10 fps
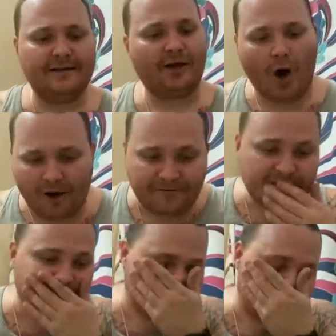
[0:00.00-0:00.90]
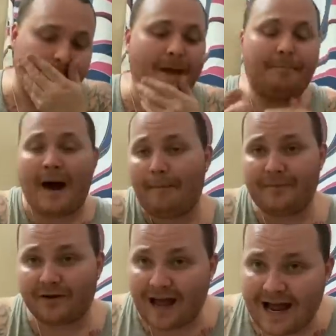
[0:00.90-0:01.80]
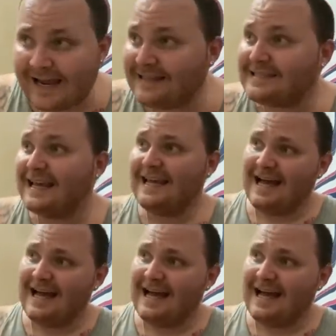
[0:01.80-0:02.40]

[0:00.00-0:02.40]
The officers, they pop your lines.